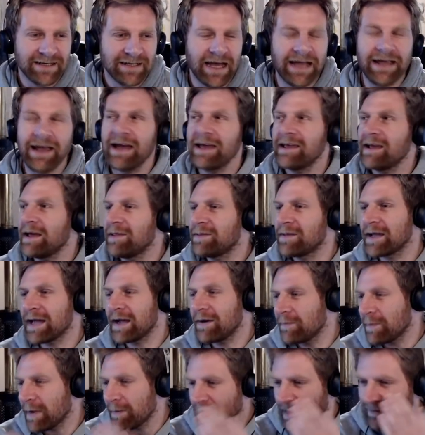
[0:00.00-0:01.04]
I think I
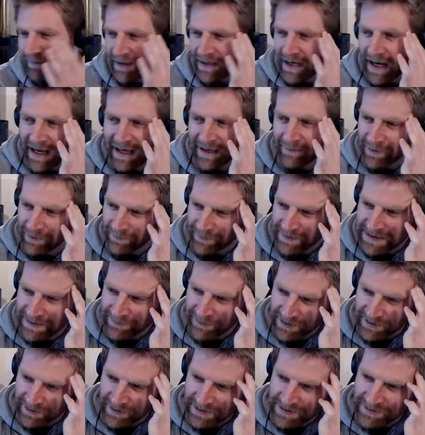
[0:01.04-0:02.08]
remember having an argument with
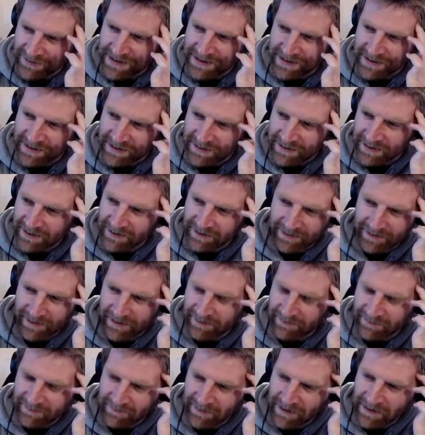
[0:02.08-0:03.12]
someone on Twitter
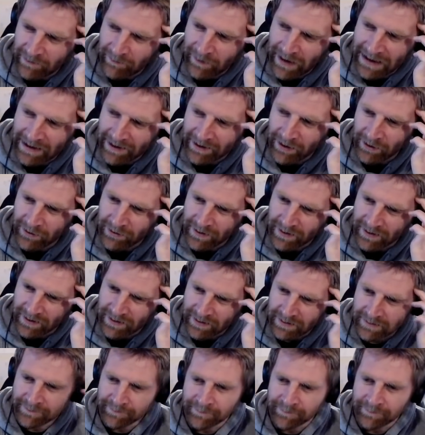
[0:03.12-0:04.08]
a while ago that